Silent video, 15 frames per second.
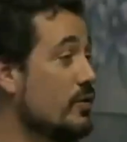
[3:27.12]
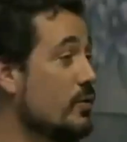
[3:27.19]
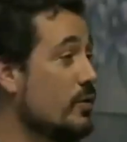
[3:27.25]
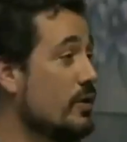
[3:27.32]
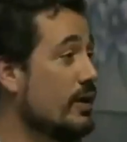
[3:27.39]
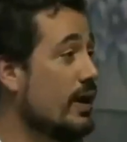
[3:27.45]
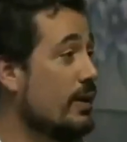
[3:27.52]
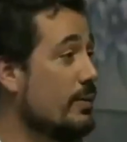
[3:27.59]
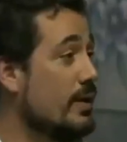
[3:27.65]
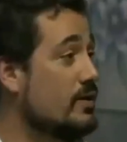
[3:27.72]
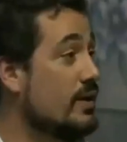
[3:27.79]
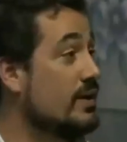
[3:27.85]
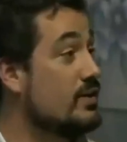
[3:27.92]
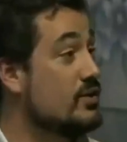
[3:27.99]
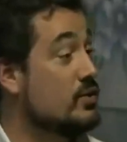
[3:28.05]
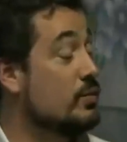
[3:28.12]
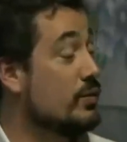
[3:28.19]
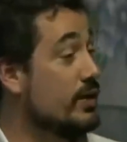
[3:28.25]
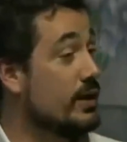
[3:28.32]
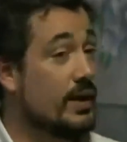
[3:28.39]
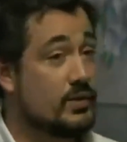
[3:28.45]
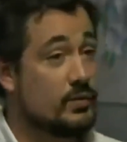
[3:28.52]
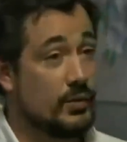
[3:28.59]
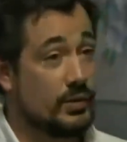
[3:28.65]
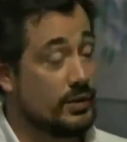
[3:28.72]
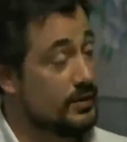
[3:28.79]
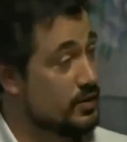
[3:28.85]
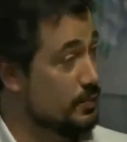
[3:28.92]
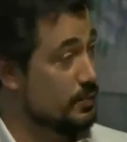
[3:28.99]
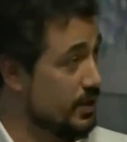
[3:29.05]
of your work, I imagine. And this is where you guys worked on
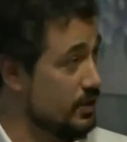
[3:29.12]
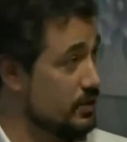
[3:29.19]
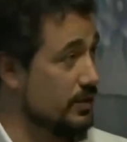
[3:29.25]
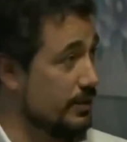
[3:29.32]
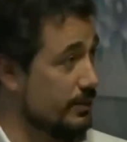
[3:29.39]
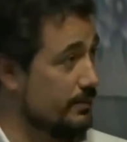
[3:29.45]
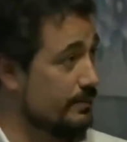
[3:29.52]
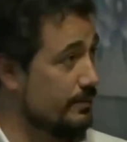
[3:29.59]
the spaceship.